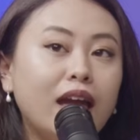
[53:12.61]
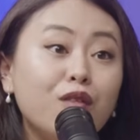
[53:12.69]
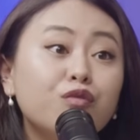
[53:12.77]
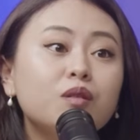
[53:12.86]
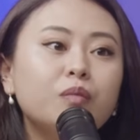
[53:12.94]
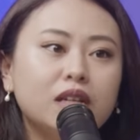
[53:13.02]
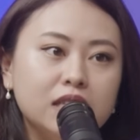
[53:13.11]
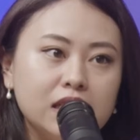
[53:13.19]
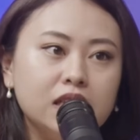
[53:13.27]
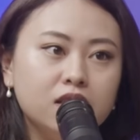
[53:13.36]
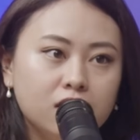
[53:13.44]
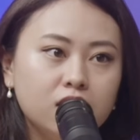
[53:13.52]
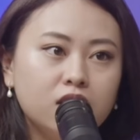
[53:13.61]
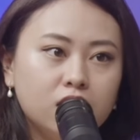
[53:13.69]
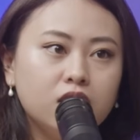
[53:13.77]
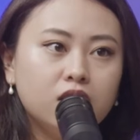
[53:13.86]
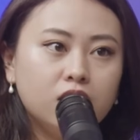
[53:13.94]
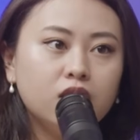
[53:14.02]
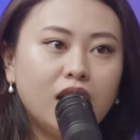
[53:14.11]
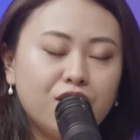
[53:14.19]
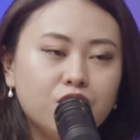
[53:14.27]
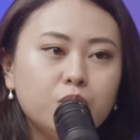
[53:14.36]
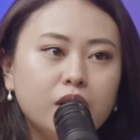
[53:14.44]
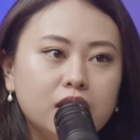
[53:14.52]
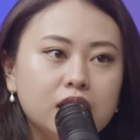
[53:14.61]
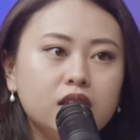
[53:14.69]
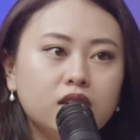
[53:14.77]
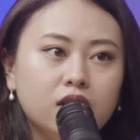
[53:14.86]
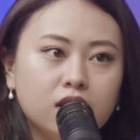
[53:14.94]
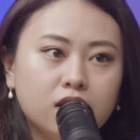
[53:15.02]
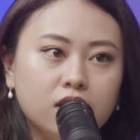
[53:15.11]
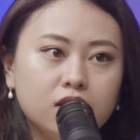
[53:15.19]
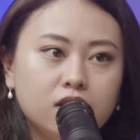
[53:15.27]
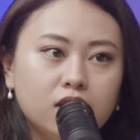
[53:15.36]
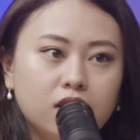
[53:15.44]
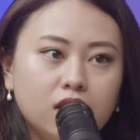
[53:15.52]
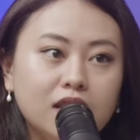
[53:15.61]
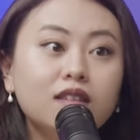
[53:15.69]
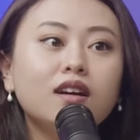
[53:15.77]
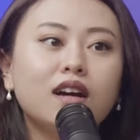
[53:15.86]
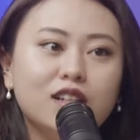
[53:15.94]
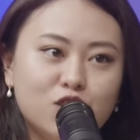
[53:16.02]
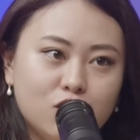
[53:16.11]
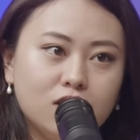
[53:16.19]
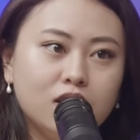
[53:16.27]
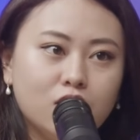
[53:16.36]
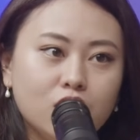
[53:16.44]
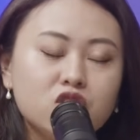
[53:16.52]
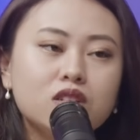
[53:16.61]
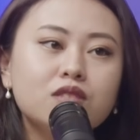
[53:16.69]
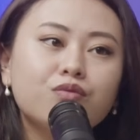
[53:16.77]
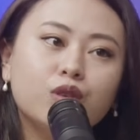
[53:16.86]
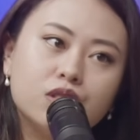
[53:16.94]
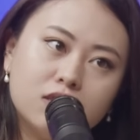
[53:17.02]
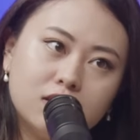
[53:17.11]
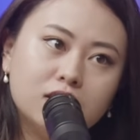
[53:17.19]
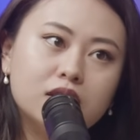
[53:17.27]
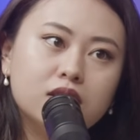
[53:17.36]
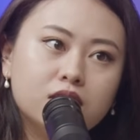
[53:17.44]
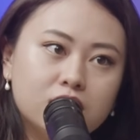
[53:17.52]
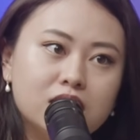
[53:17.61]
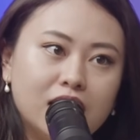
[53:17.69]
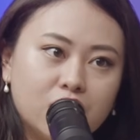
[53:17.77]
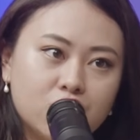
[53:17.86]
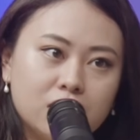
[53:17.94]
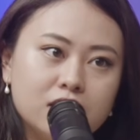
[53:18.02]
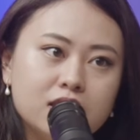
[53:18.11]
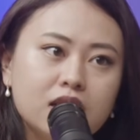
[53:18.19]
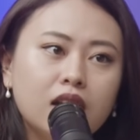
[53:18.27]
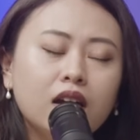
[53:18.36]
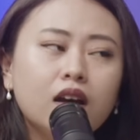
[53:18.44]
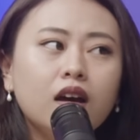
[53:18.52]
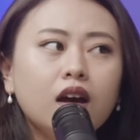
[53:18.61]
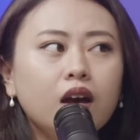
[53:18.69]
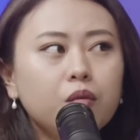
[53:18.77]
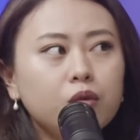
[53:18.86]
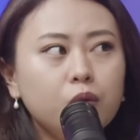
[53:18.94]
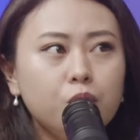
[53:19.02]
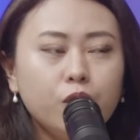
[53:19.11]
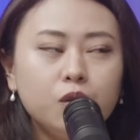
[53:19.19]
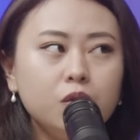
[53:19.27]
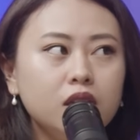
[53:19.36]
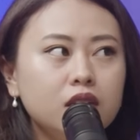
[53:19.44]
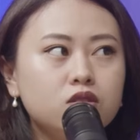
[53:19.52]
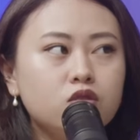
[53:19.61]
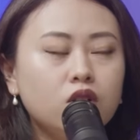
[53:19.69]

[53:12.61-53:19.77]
everybody in the culture, and not just for certain sections. When we